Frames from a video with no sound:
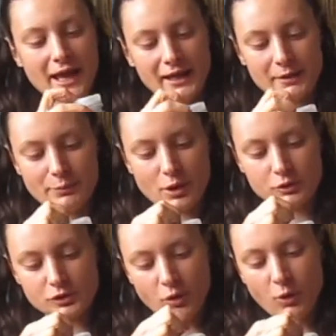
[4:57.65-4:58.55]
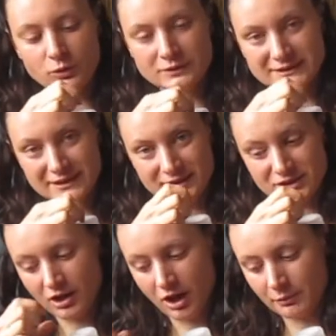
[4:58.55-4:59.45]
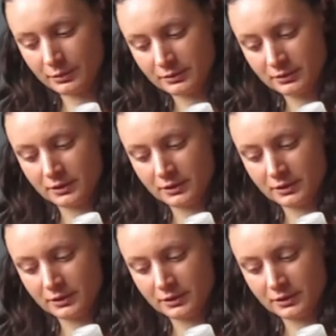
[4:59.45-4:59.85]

and I poked holes in the top